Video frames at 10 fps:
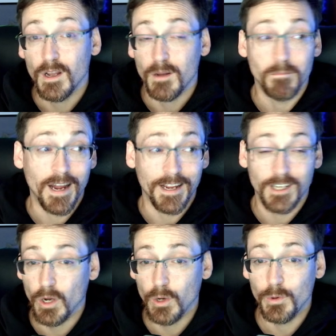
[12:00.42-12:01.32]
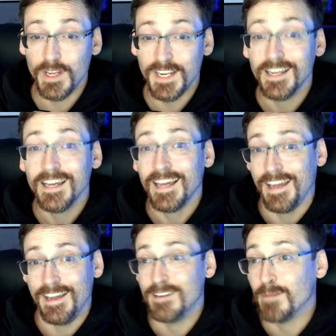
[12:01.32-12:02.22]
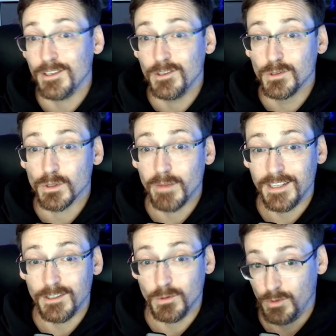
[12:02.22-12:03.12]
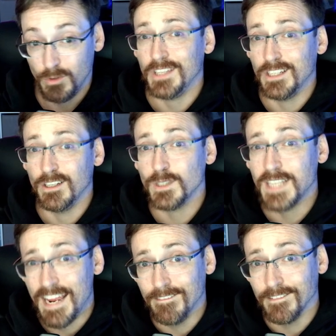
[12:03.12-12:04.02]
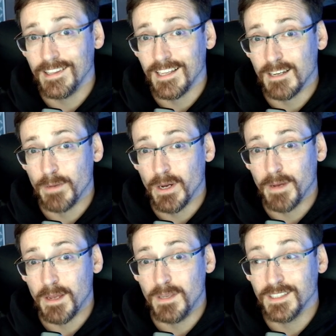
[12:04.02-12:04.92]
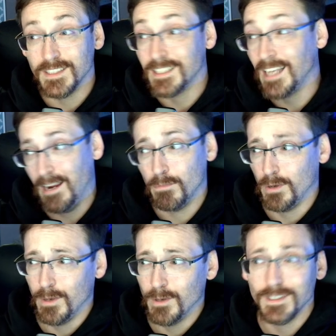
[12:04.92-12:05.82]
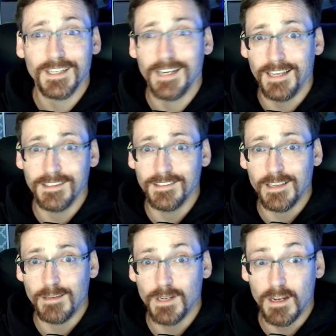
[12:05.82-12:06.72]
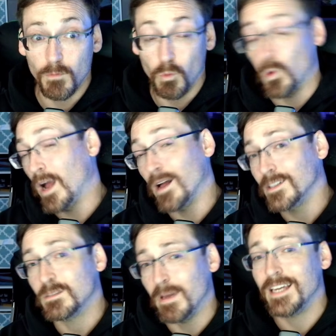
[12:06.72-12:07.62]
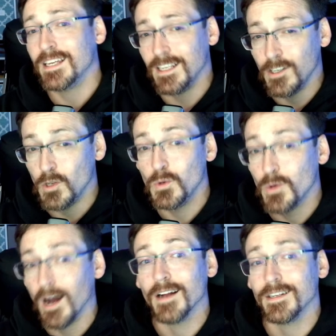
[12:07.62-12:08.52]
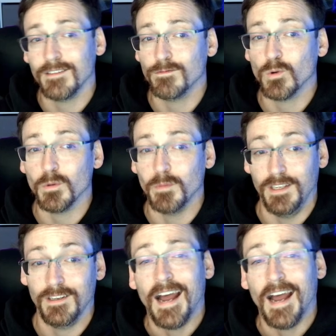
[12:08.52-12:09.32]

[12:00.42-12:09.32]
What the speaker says: my coding, and my user manuals. It knows everything about my business and promotes it at the same time while it's making new content for me.